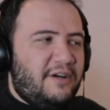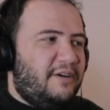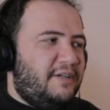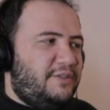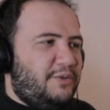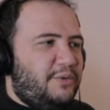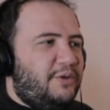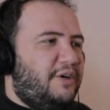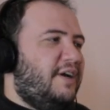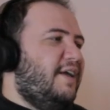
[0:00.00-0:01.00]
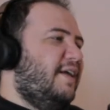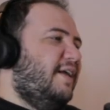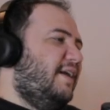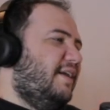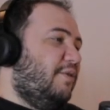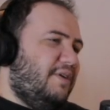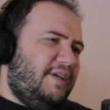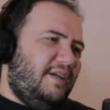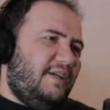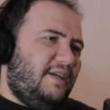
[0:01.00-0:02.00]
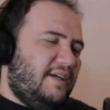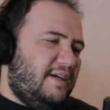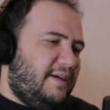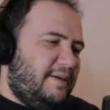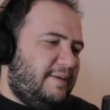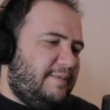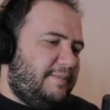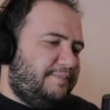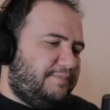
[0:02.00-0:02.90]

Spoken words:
on a tour, or he and